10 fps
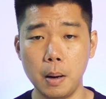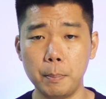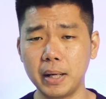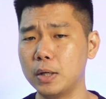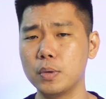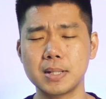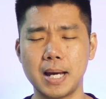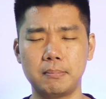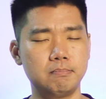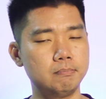But he was
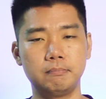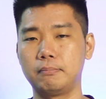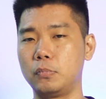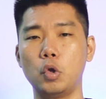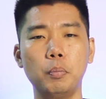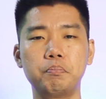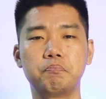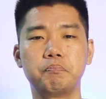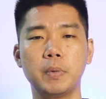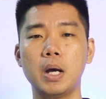like, nope,
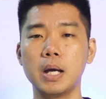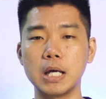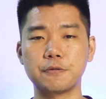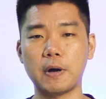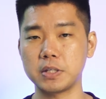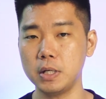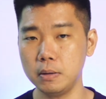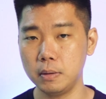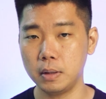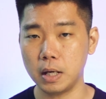it's
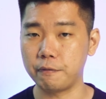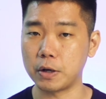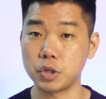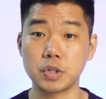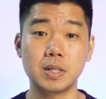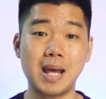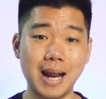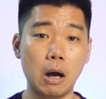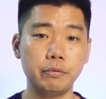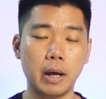faster if I just
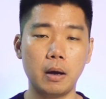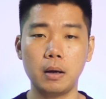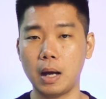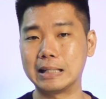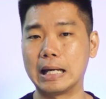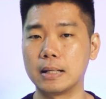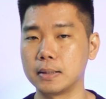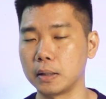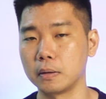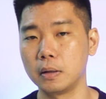get out there and get it done.